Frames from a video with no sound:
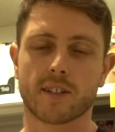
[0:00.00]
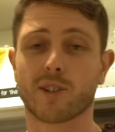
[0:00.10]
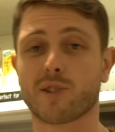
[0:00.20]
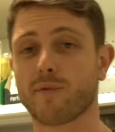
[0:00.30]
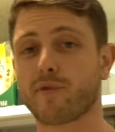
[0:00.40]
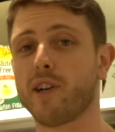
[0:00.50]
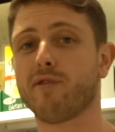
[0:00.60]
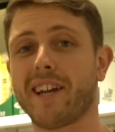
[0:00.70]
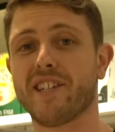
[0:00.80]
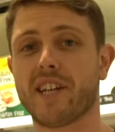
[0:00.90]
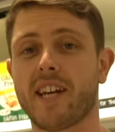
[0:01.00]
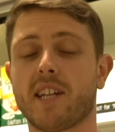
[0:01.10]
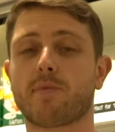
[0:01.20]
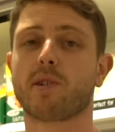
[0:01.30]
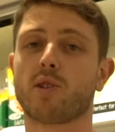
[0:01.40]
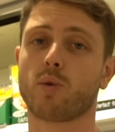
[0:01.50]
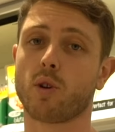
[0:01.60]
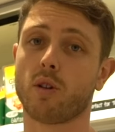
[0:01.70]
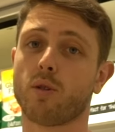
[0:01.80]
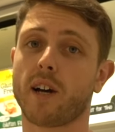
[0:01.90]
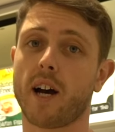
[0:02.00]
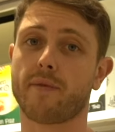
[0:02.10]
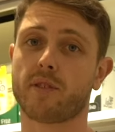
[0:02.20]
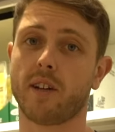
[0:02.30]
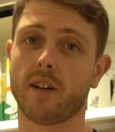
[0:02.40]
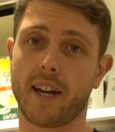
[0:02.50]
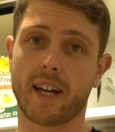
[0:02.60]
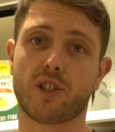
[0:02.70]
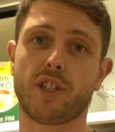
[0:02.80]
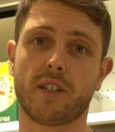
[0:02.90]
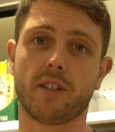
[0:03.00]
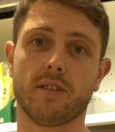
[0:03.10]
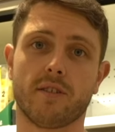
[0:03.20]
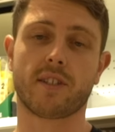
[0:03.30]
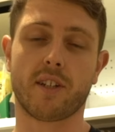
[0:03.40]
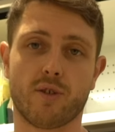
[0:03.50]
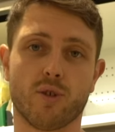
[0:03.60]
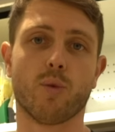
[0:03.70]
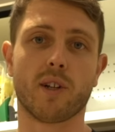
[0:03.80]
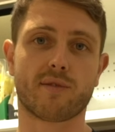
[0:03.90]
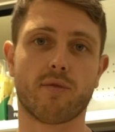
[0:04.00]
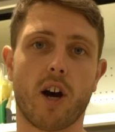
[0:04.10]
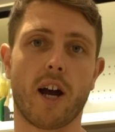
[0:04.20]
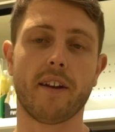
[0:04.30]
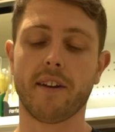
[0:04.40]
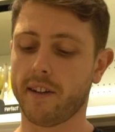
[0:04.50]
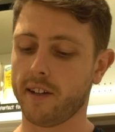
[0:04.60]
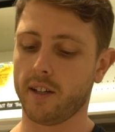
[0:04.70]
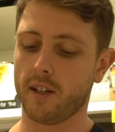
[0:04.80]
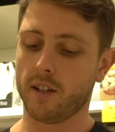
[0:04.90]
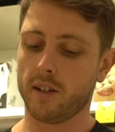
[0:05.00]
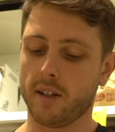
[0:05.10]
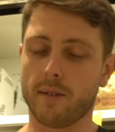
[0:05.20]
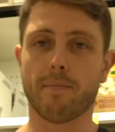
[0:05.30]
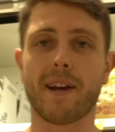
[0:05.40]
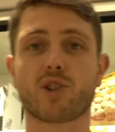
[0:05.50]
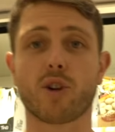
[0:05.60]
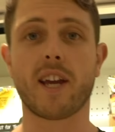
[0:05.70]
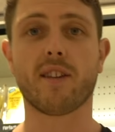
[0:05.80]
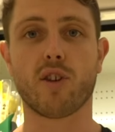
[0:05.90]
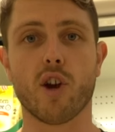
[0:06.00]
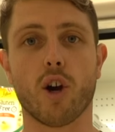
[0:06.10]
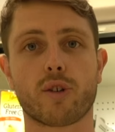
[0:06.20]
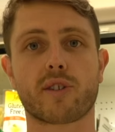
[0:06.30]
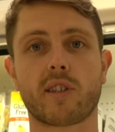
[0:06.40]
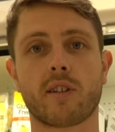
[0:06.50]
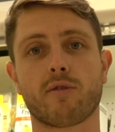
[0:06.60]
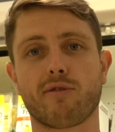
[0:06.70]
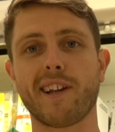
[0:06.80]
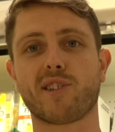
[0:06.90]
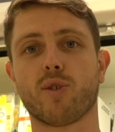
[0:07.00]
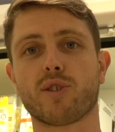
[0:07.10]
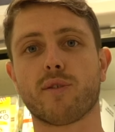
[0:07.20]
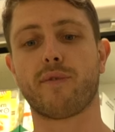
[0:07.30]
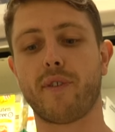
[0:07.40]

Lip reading: Got some free range eggs because we've got to look after our chickens and do what's right. Make sure you eat the yolks, great source of